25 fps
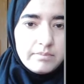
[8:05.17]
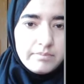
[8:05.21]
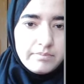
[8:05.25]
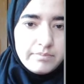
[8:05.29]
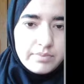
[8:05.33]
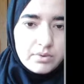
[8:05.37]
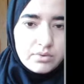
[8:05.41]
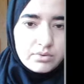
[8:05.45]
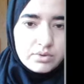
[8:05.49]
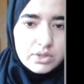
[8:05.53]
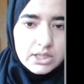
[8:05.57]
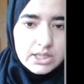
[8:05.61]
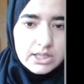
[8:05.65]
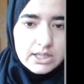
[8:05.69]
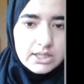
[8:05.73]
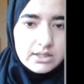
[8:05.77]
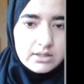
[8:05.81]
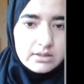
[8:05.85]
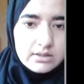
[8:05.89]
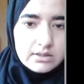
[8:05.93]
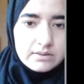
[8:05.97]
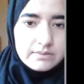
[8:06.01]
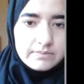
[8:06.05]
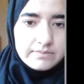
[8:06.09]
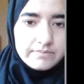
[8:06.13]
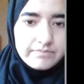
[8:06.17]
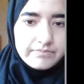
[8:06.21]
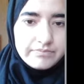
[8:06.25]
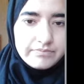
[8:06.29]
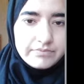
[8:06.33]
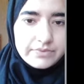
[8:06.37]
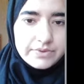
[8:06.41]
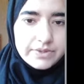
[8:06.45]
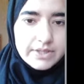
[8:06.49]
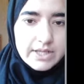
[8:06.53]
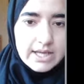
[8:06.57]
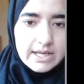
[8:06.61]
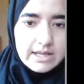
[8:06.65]
Protein
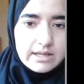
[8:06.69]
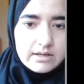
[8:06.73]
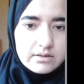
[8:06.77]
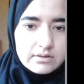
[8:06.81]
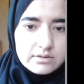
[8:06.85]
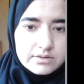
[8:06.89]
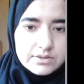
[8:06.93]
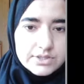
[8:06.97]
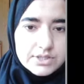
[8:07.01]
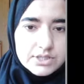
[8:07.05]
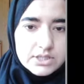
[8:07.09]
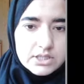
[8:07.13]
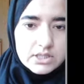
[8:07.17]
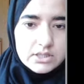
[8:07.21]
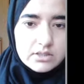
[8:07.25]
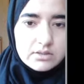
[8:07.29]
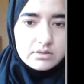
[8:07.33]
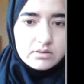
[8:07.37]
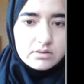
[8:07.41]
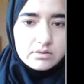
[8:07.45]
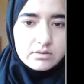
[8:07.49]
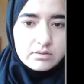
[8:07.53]
energy